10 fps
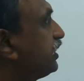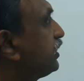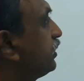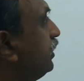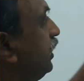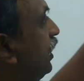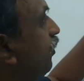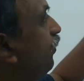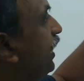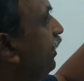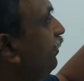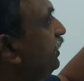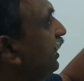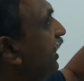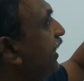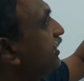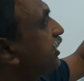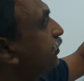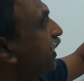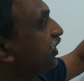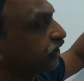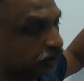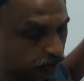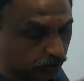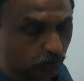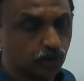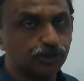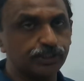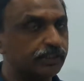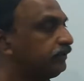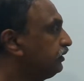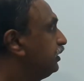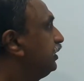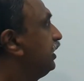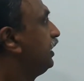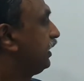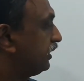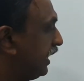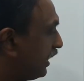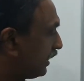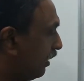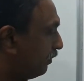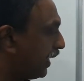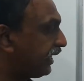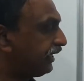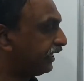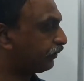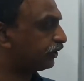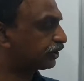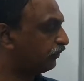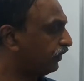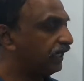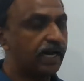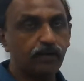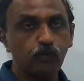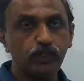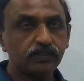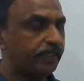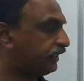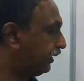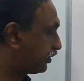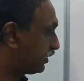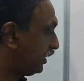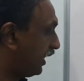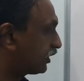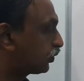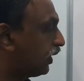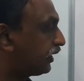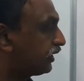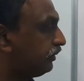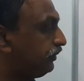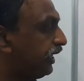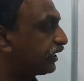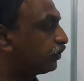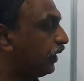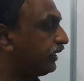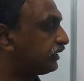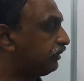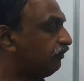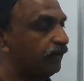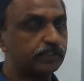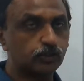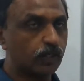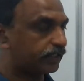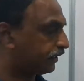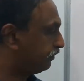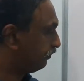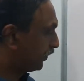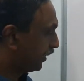is, whenever the lines are passing through the origin, their combined equation will have only three terms: x square term, xy term, y square term.